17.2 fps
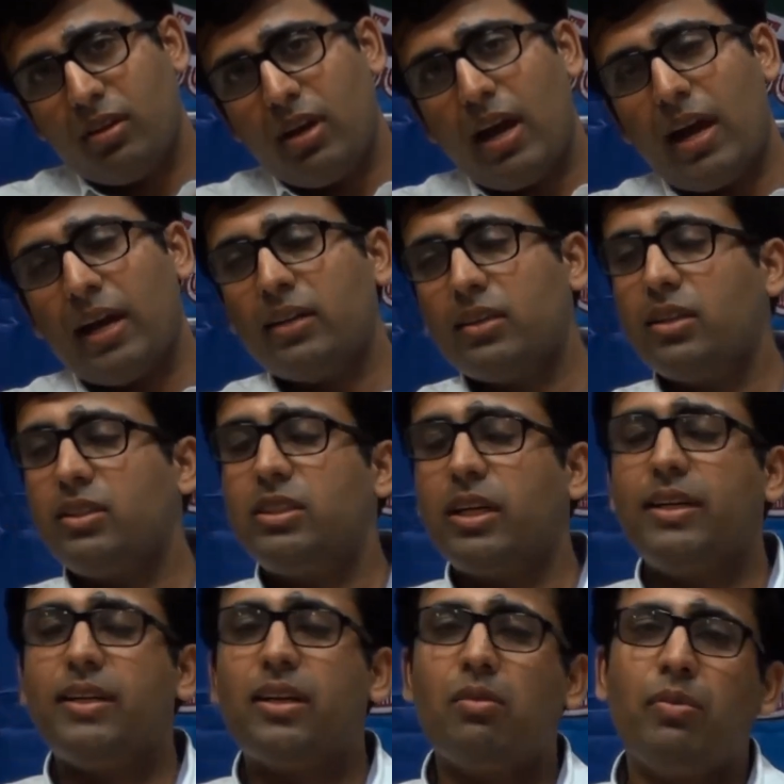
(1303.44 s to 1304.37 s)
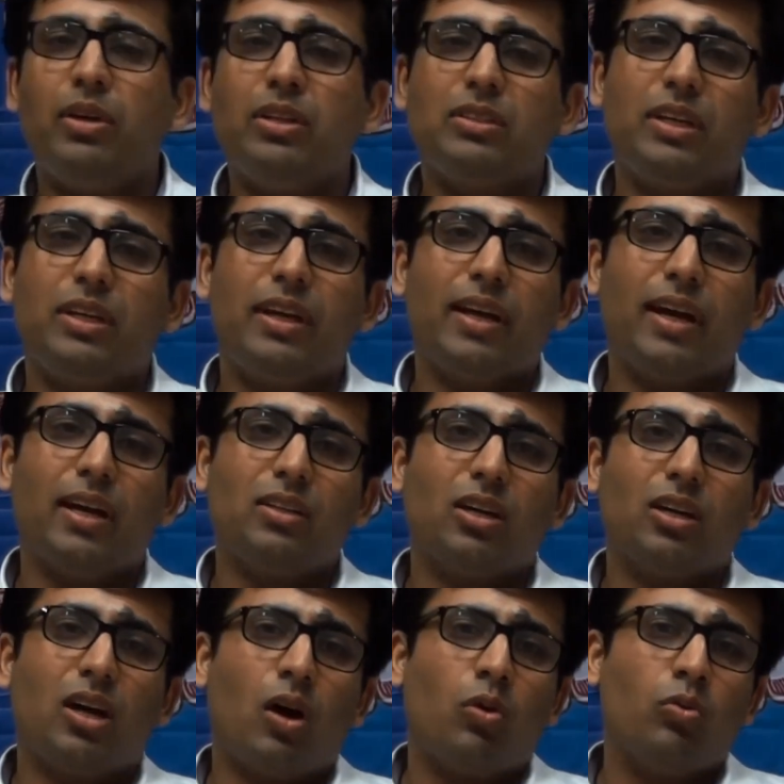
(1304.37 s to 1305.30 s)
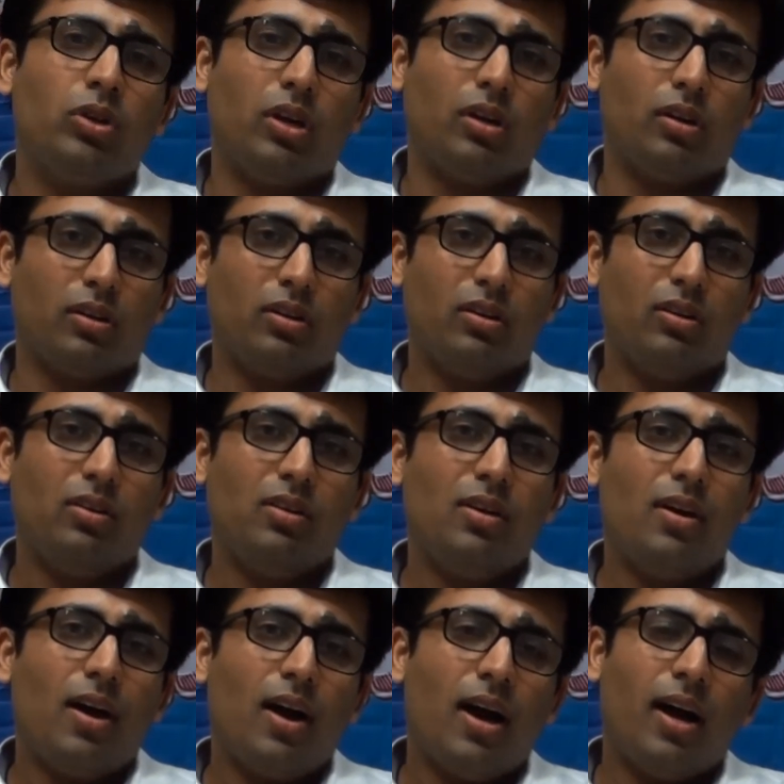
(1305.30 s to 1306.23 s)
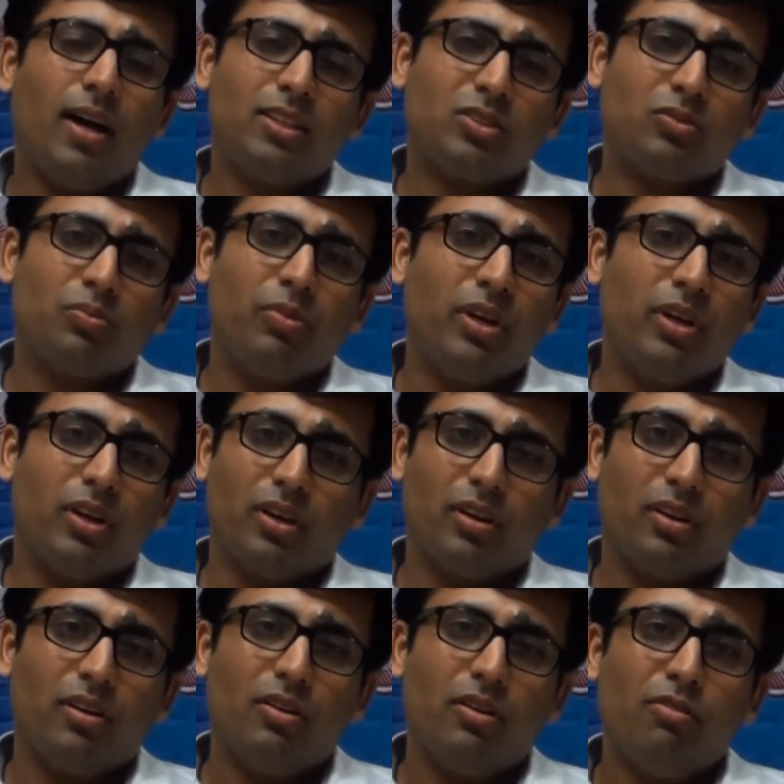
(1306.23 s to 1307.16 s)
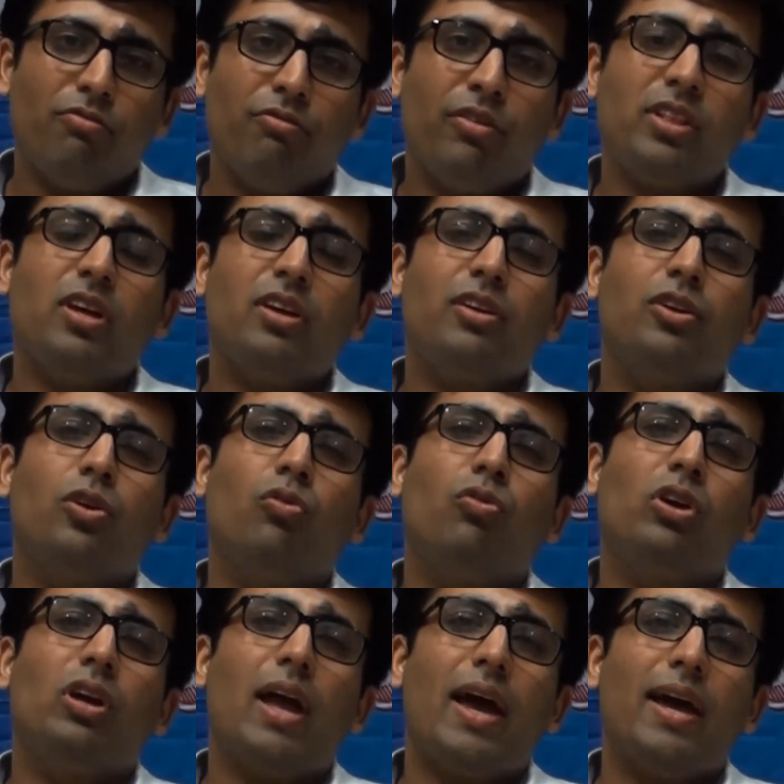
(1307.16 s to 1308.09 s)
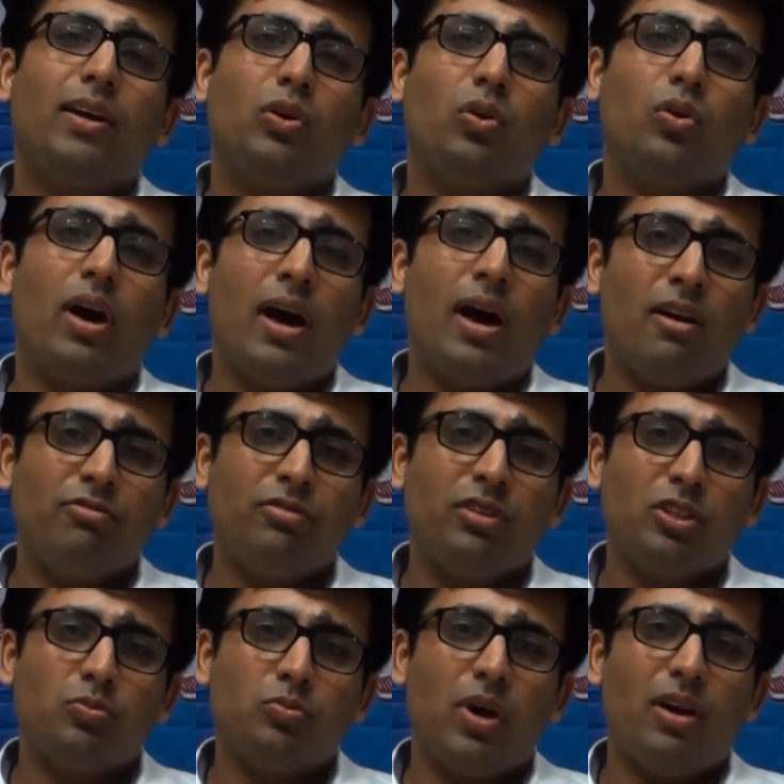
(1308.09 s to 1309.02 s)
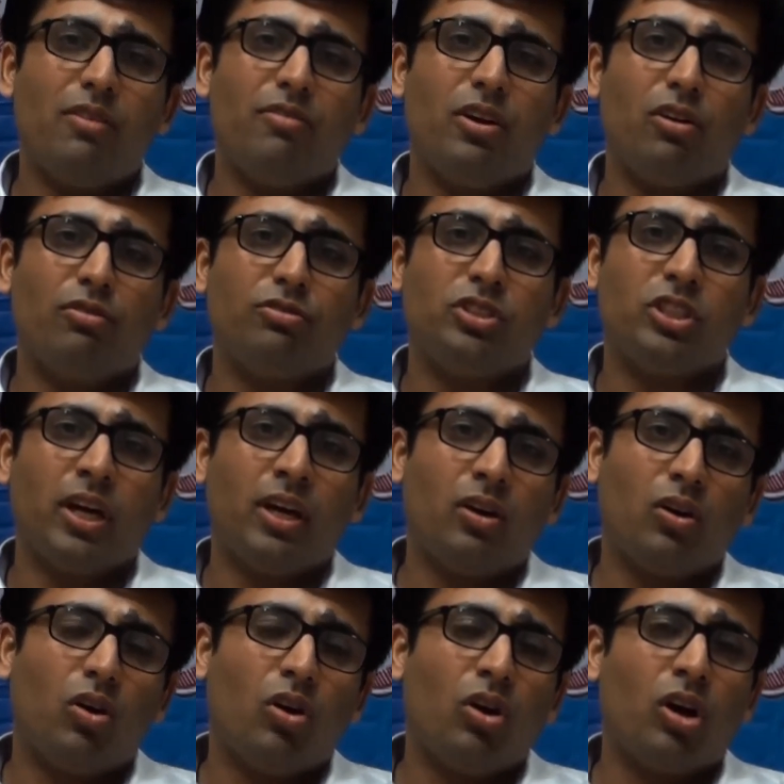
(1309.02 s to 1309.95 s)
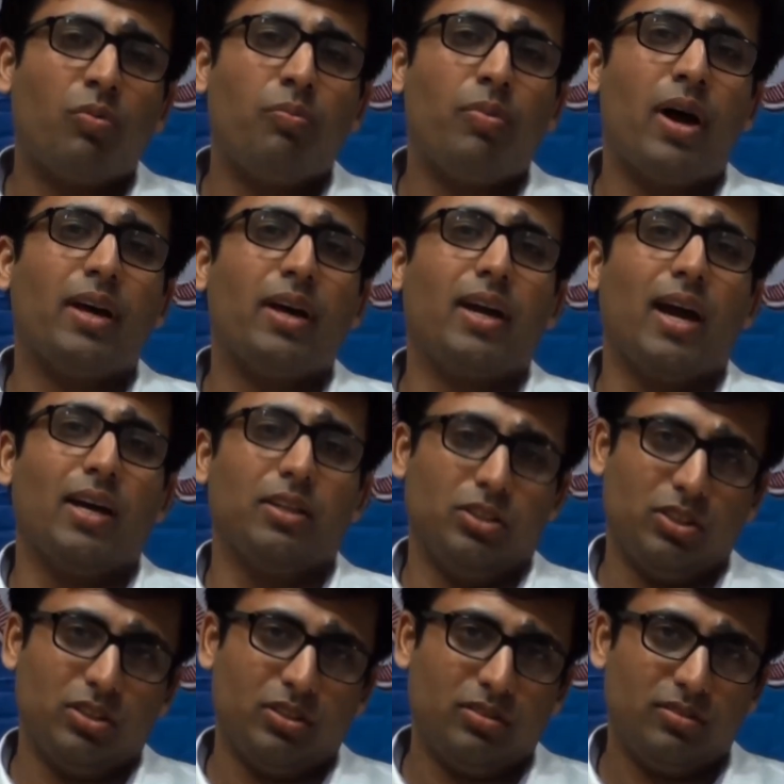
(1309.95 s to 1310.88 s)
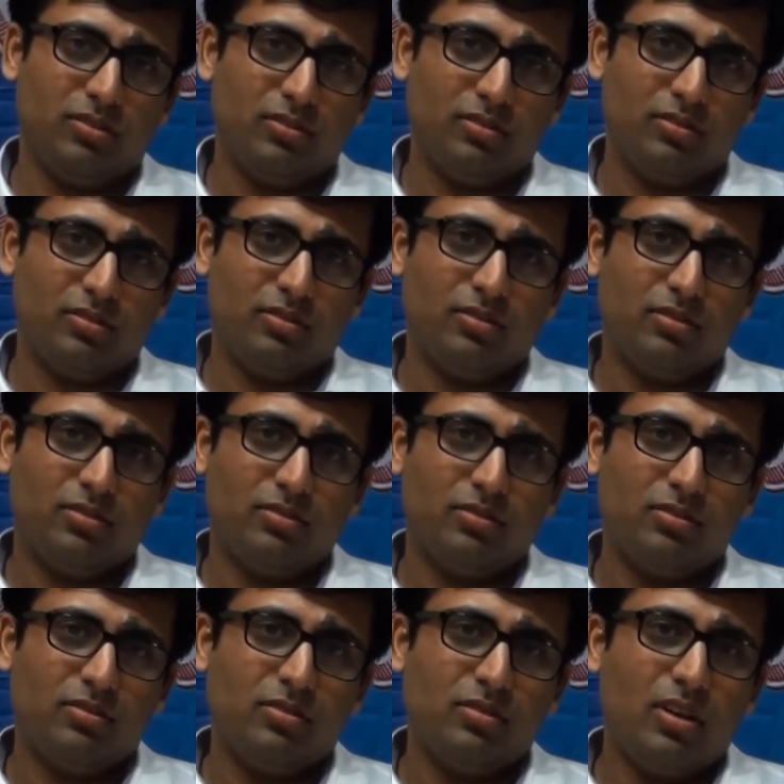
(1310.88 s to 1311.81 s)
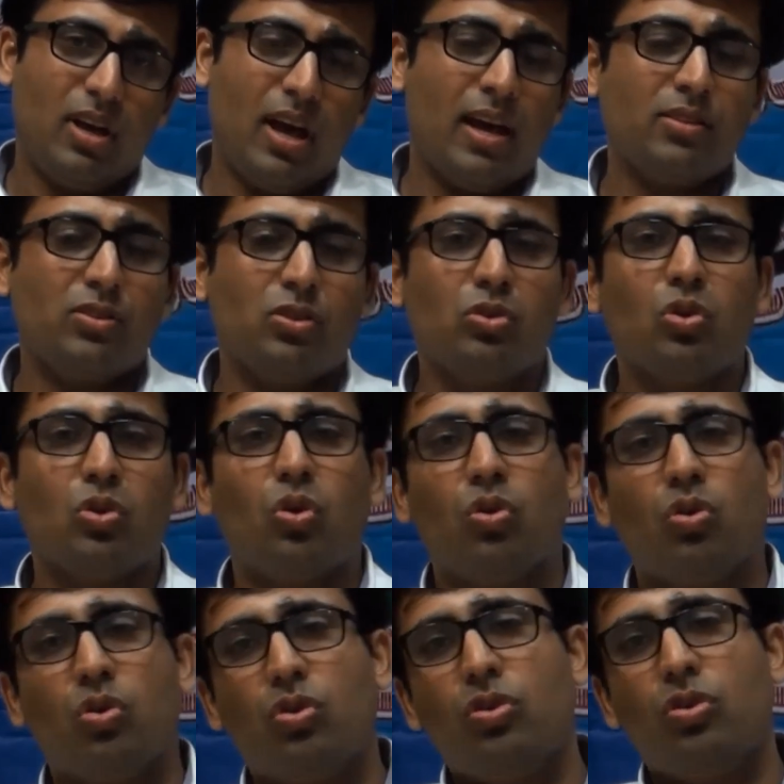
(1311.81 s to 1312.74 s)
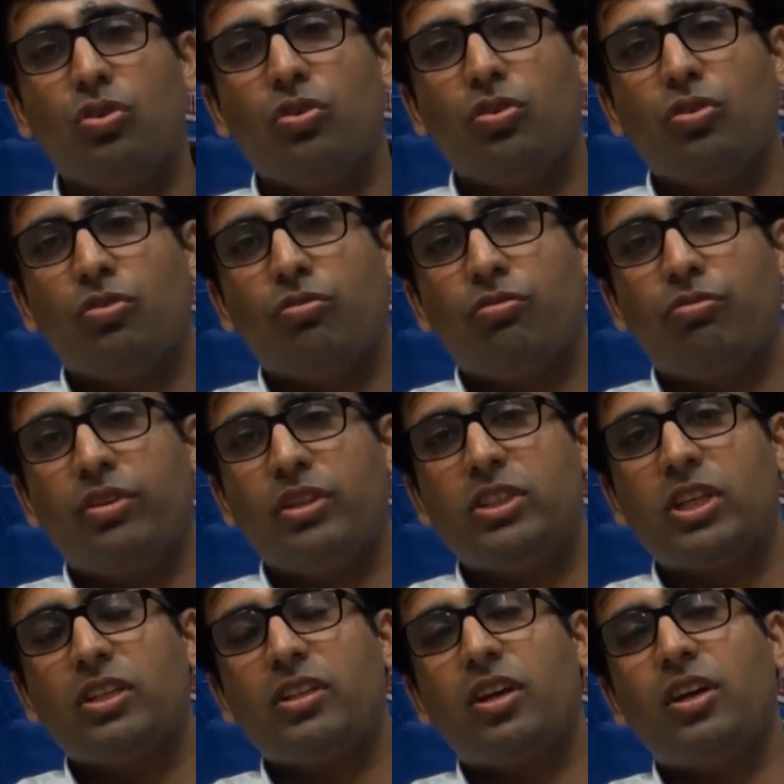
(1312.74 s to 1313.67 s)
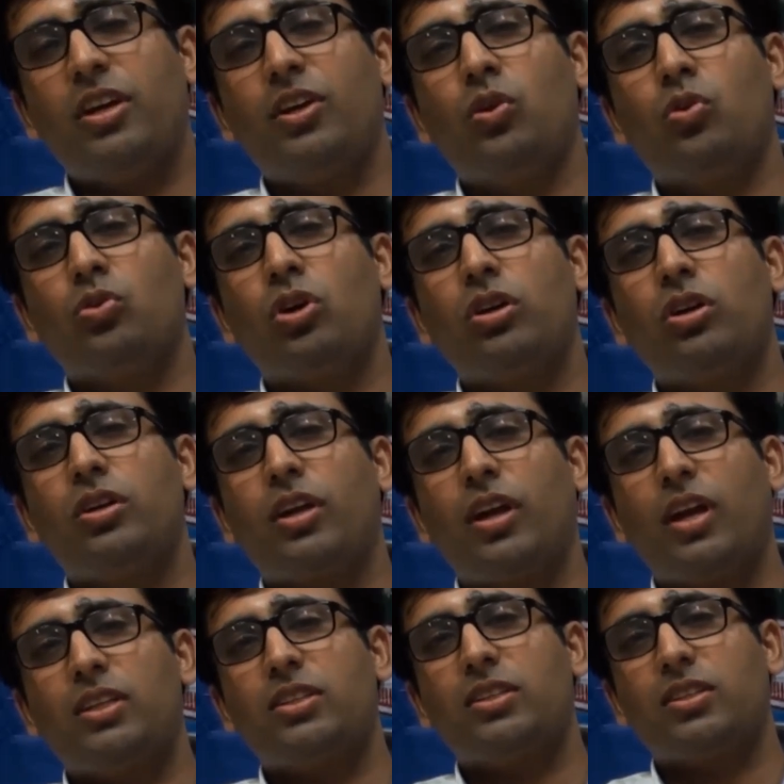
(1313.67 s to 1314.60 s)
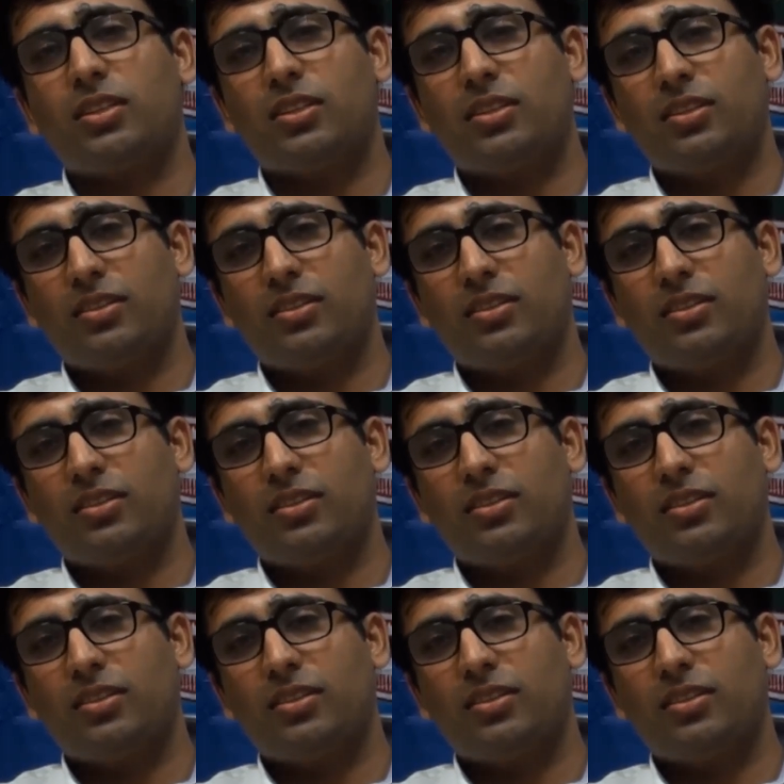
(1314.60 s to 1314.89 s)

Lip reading: and the gentleman sitting at the counter asked me whether you would like to have this by way of check or by cash. As you know, we generally do not trust